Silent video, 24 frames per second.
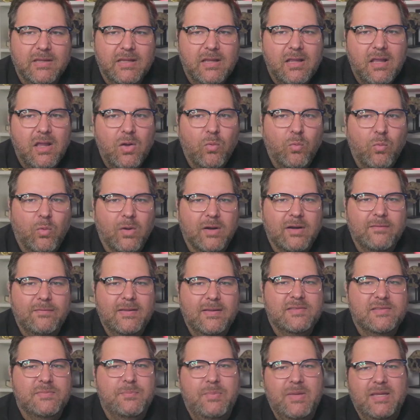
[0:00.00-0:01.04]
One of
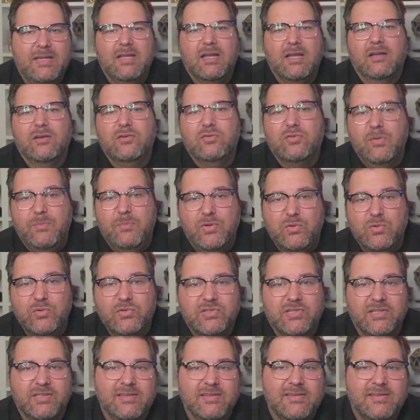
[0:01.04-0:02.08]
his big
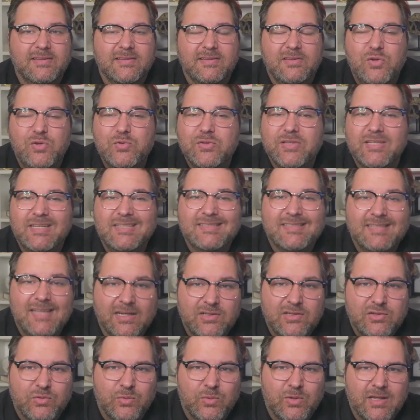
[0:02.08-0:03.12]
contributions is using
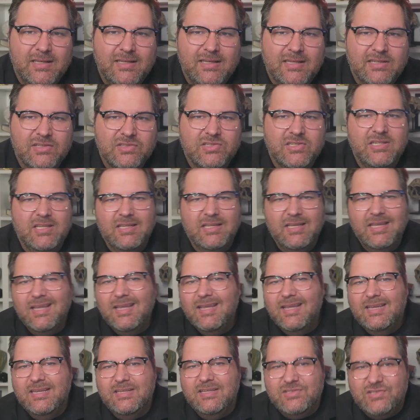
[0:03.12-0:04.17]
sexual conditioning
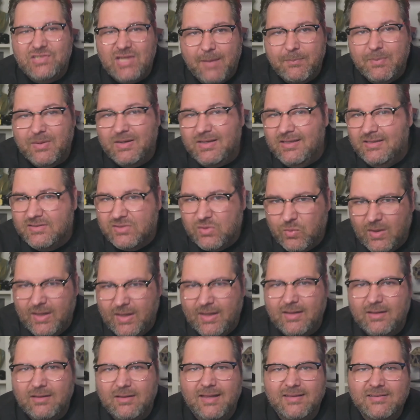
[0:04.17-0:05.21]
in Japanese
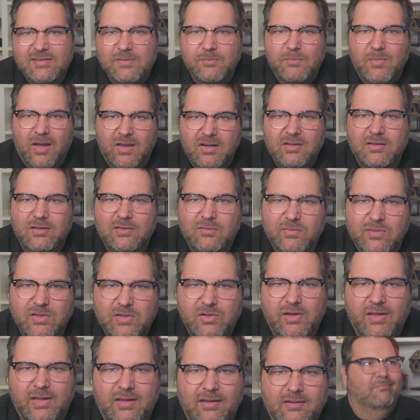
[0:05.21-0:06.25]
quail as a model of
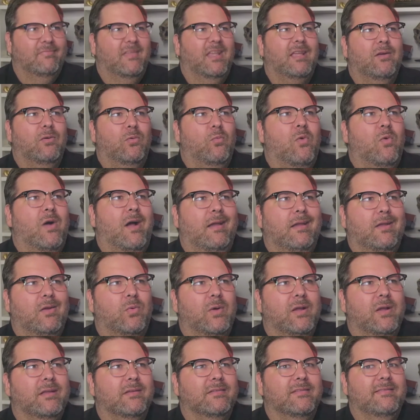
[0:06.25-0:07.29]
learning. Why
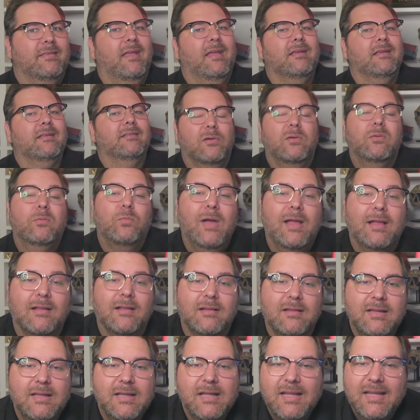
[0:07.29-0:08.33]
quail sex?
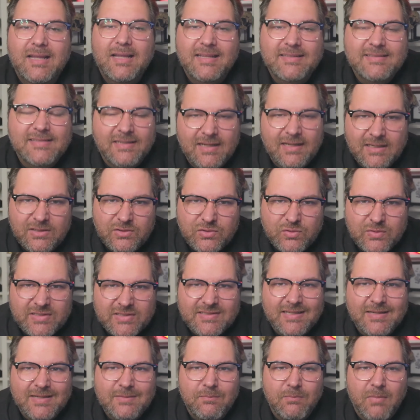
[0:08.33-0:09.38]
Well, it's an
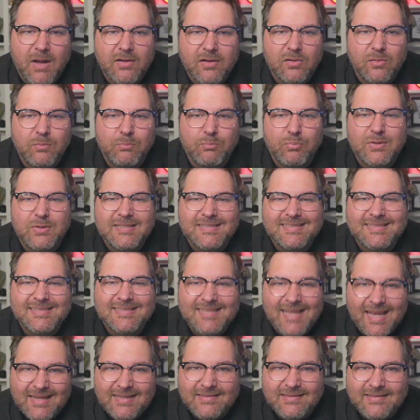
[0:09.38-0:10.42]
interesting model
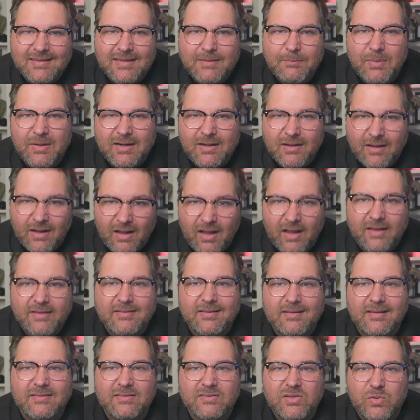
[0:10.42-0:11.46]
precisely because
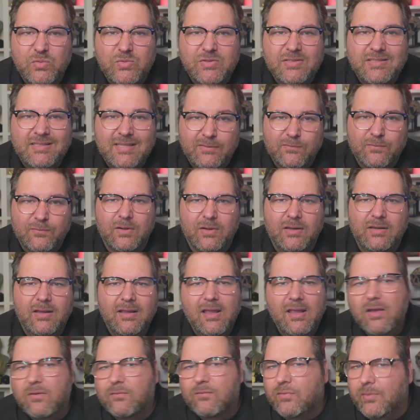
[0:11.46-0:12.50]
it's so different
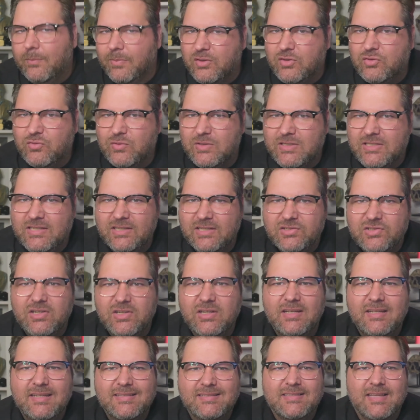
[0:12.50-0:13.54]
from the
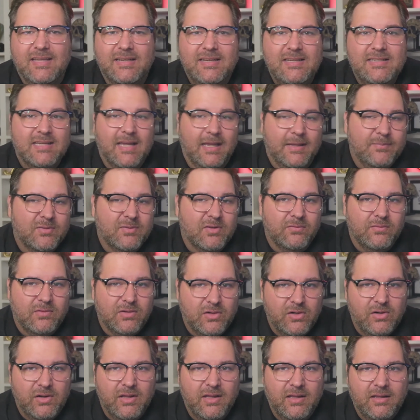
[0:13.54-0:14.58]
traditionally studied types of
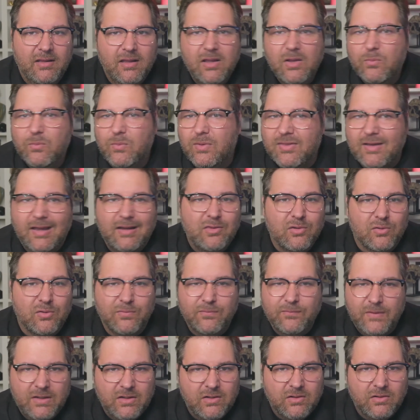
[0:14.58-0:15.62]
learning with either
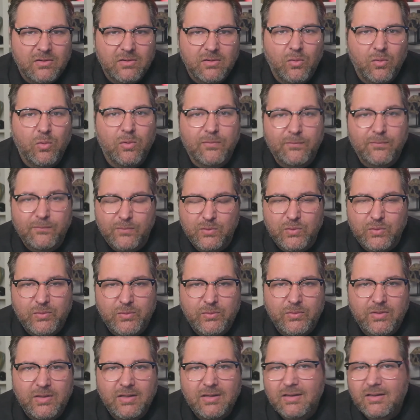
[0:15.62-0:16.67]
fear or
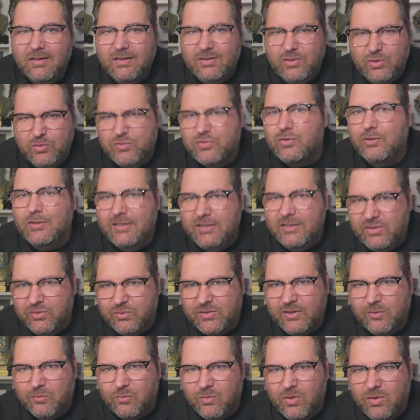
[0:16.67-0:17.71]
food, usually
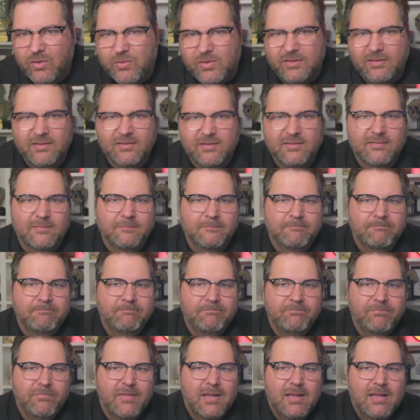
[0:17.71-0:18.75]
using rodents.
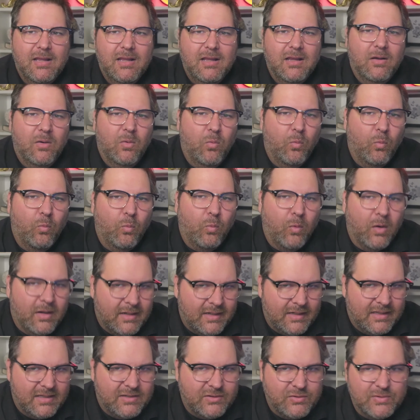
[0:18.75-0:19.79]
One
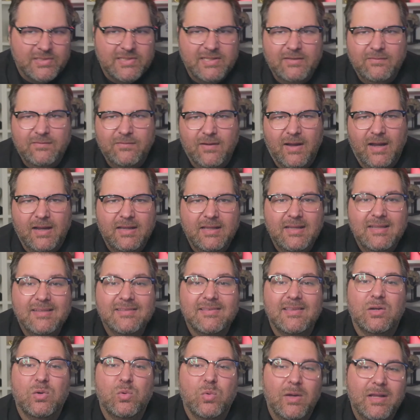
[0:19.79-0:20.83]
interesting finding is that
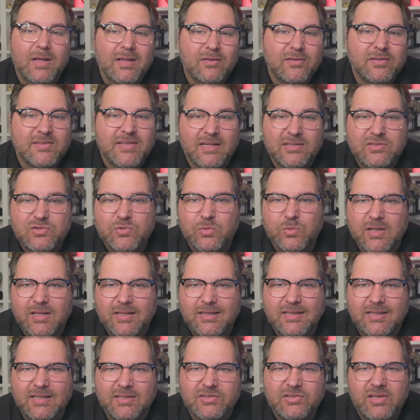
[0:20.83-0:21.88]
quail sexual
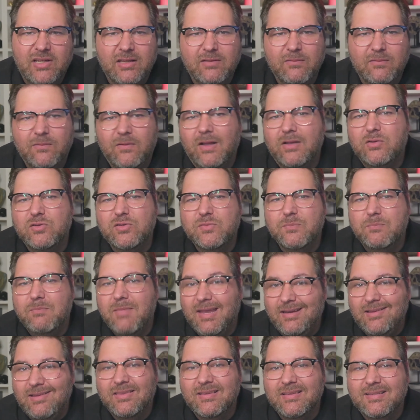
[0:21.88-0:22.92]
conditioning follows
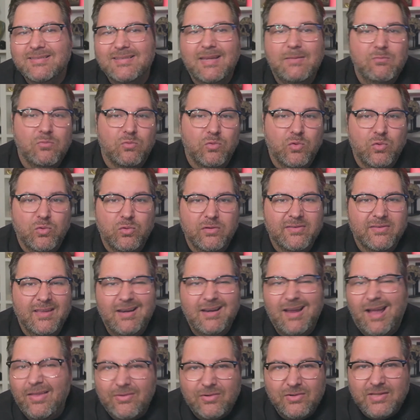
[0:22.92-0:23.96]
many of the same rules that
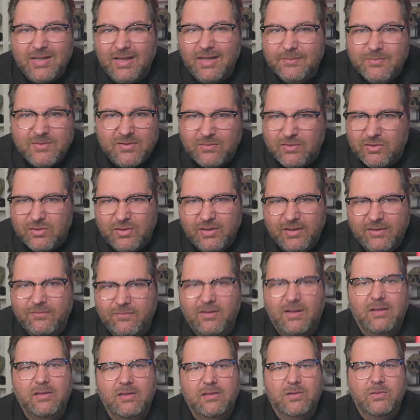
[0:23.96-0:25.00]
other types of learning
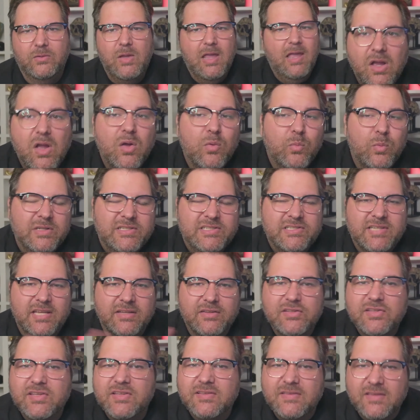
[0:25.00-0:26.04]
follow, which
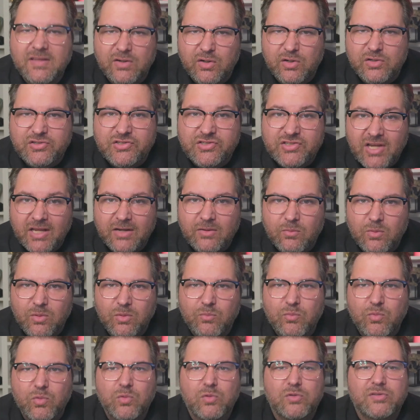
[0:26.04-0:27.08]
tells us there are general
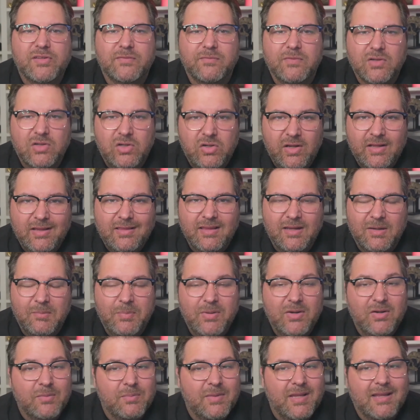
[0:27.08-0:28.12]
rules of learning that
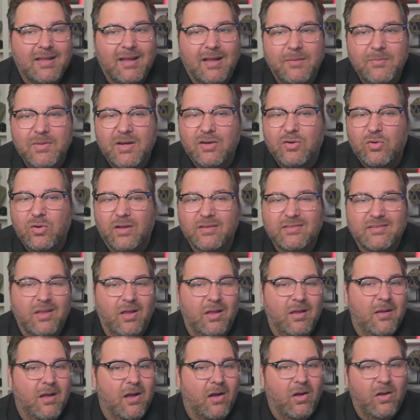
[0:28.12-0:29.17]
appear to be common across
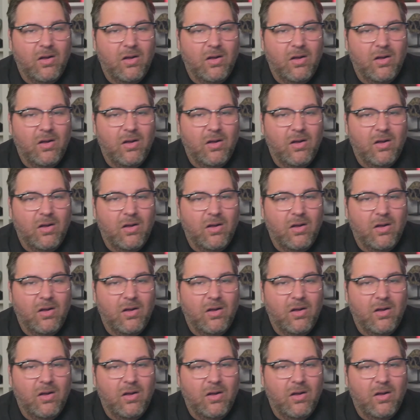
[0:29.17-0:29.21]
all